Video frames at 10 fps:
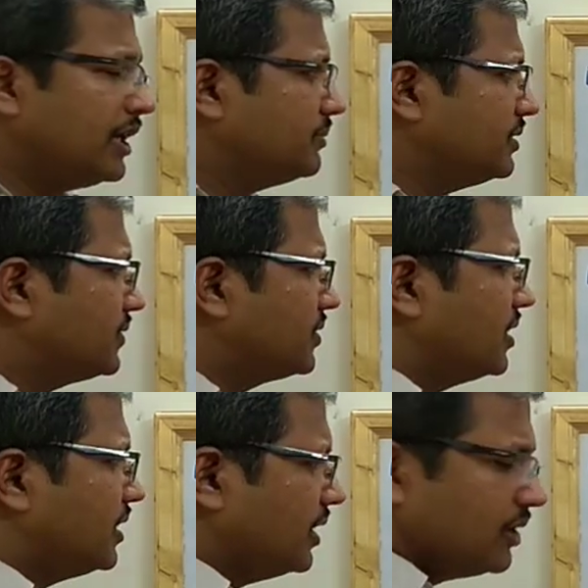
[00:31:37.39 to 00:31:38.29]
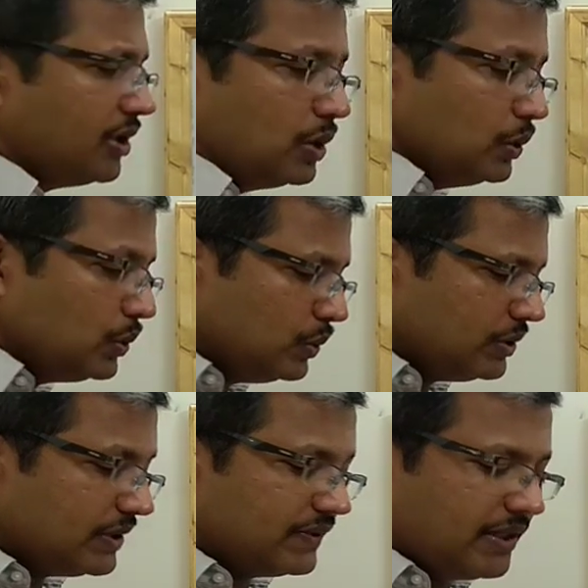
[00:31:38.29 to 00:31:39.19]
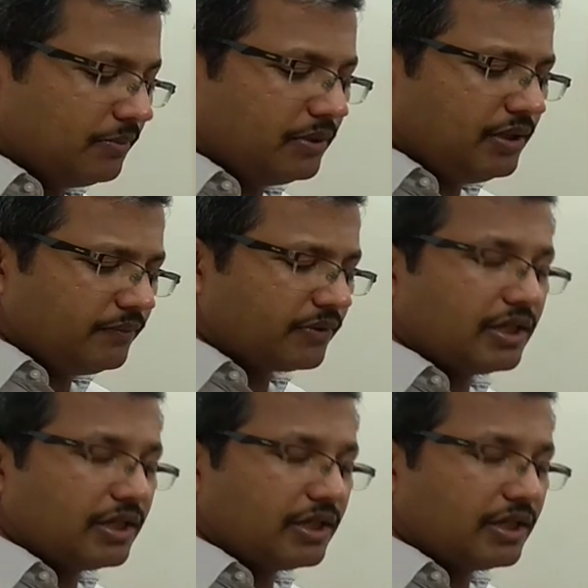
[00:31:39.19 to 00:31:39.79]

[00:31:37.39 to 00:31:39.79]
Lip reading: I am just taking the glucose example